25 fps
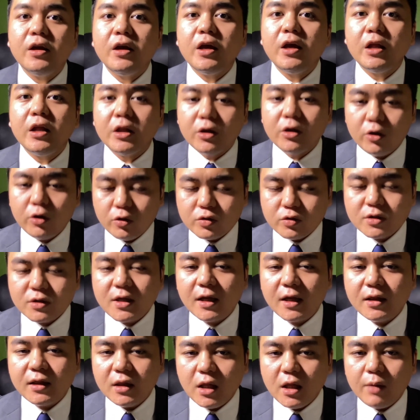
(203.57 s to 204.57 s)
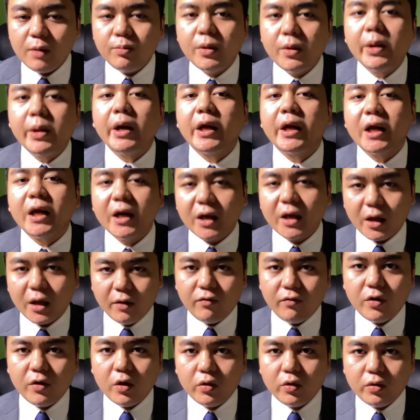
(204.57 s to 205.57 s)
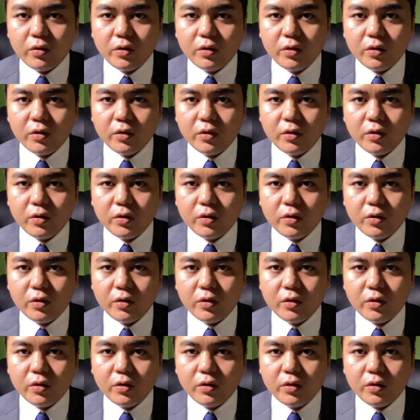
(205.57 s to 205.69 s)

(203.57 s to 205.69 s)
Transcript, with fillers: and use that tip that I'm gonna give you